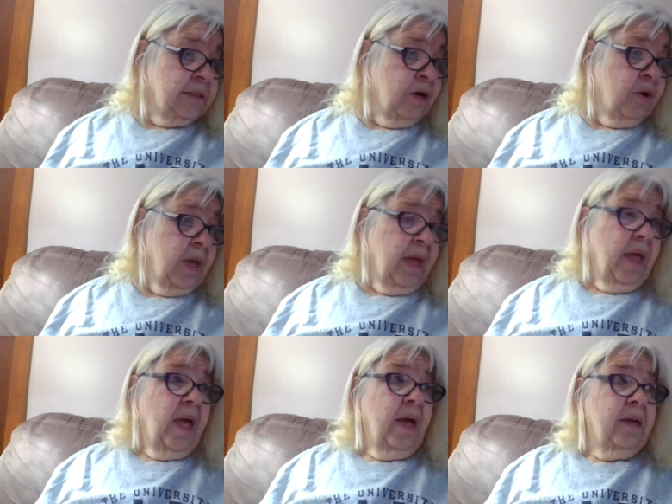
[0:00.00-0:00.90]
So
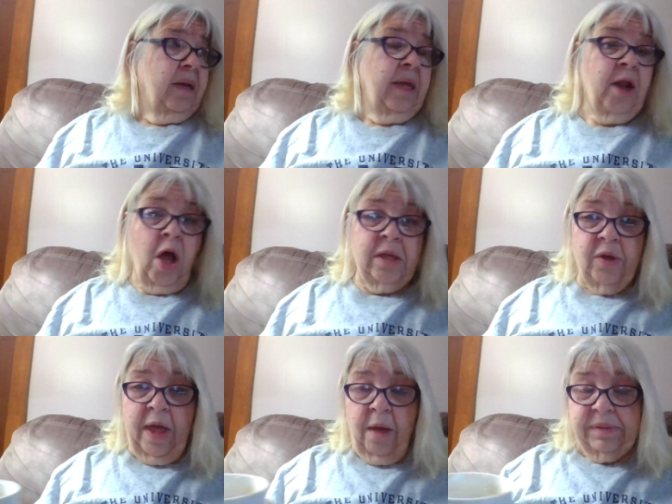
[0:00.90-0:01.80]
it
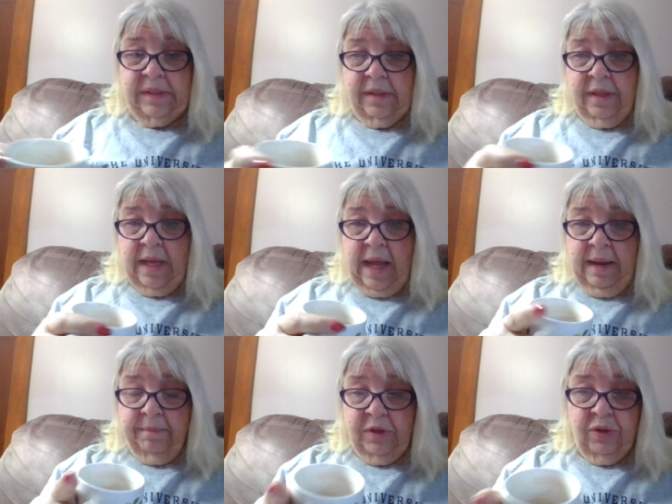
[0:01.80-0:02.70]
also helps that
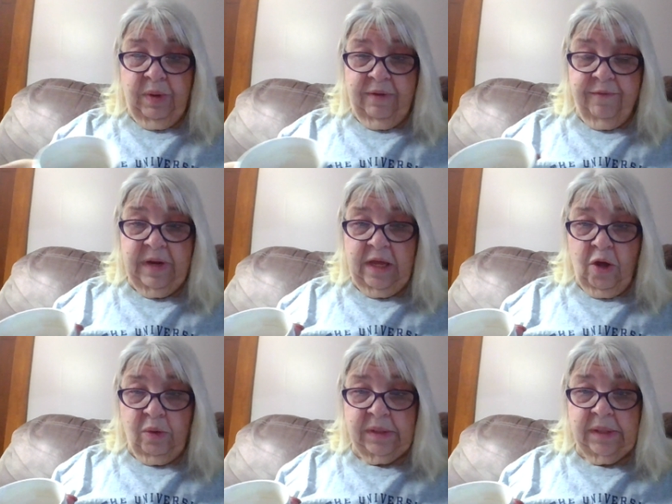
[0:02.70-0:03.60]
I'm doing
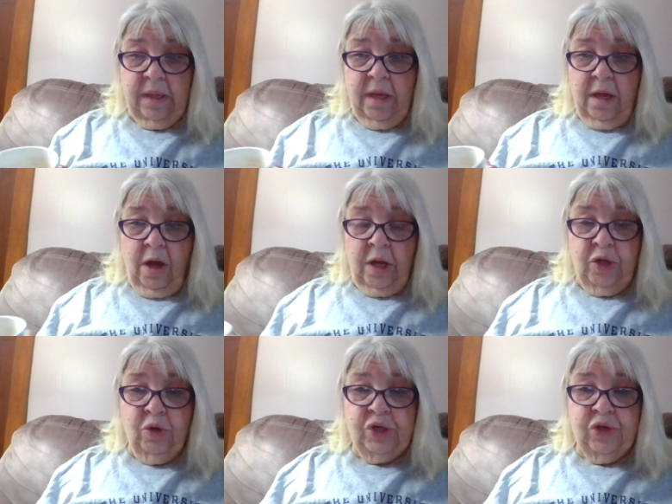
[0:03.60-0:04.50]
videos on
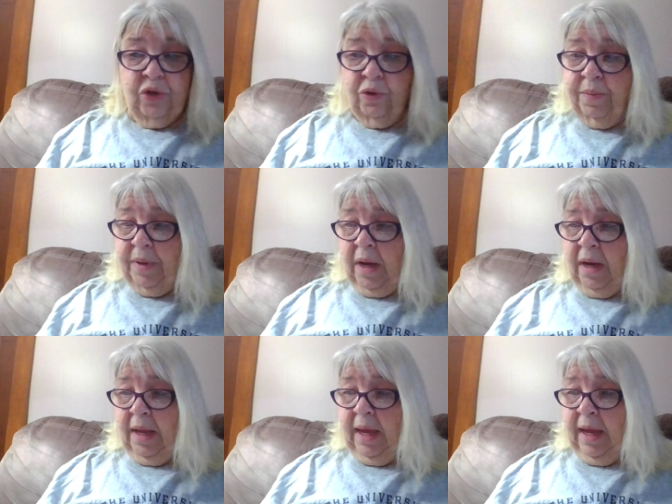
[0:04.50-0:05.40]
YouTube,
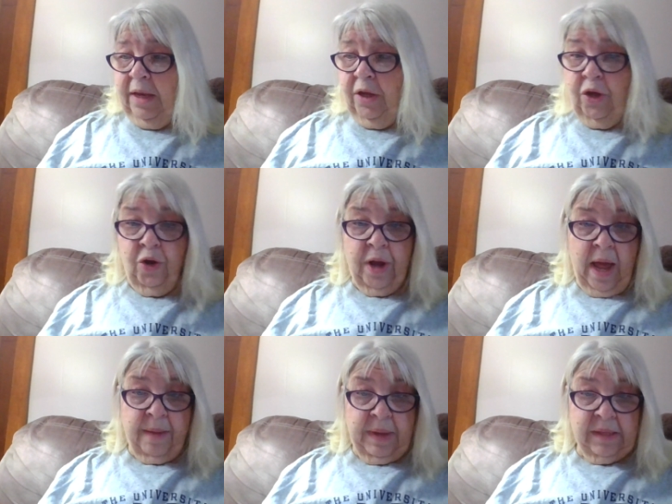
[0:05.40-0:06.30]
uh, and your
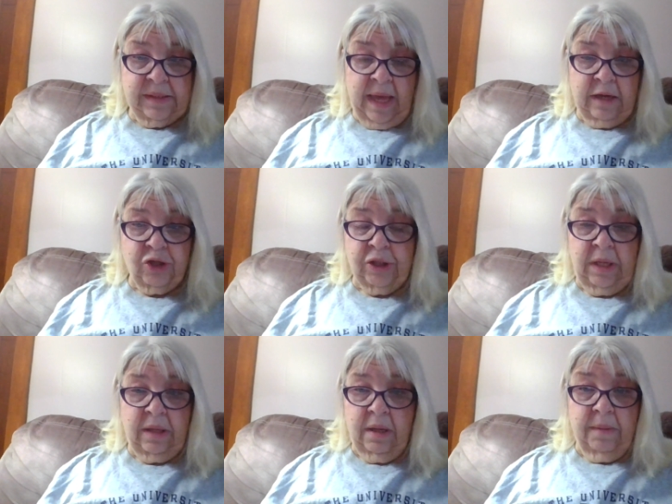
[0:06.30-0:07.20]
comments
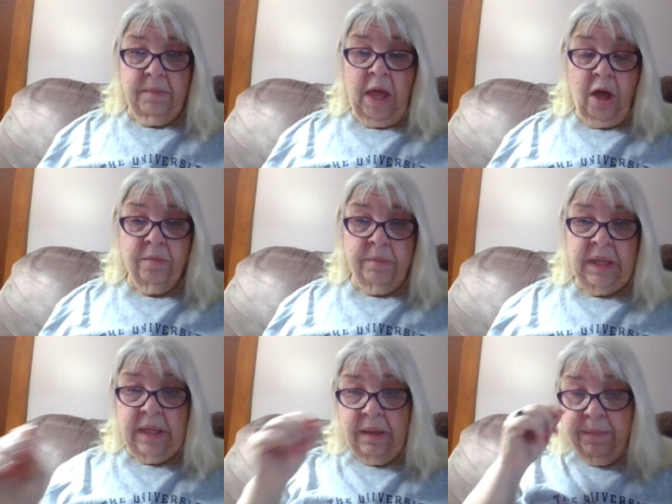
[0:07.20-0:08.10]
actually help
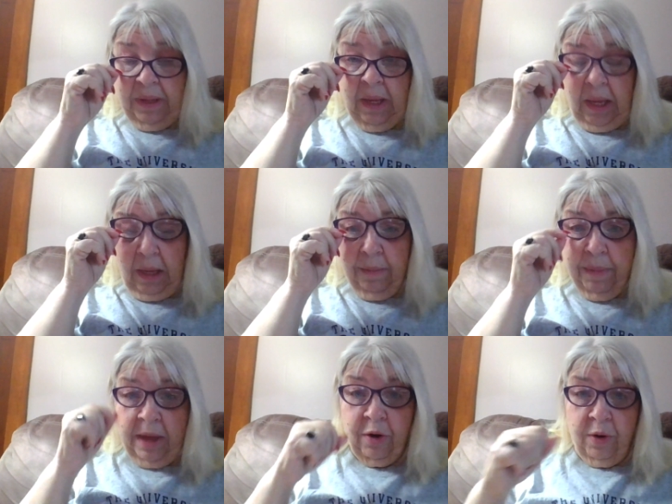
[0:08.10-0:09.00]
me be
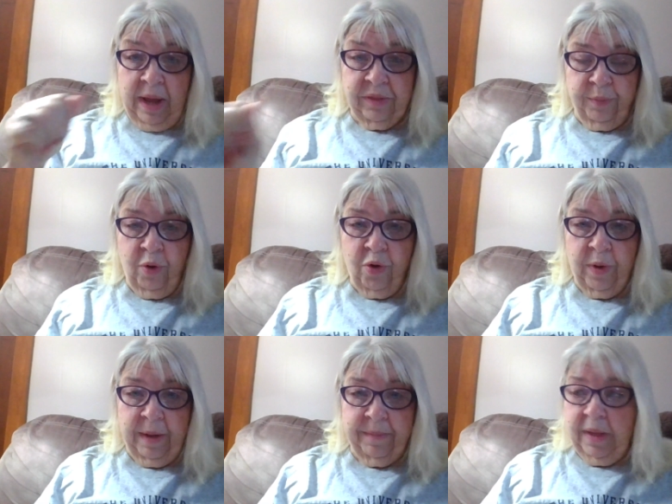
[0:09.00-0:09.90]
better at the
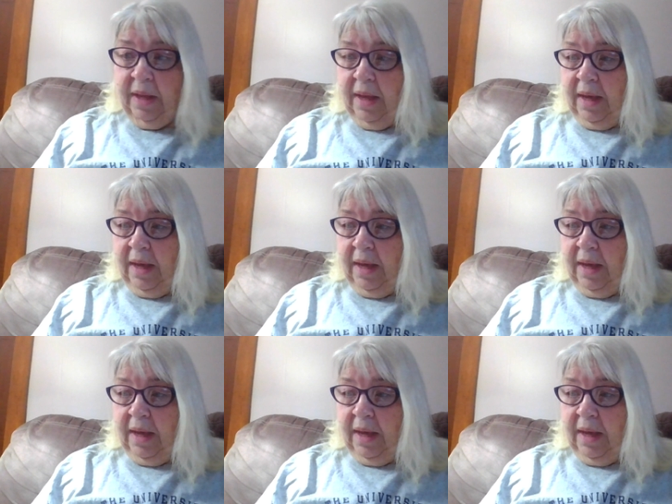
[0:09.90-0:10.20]
program.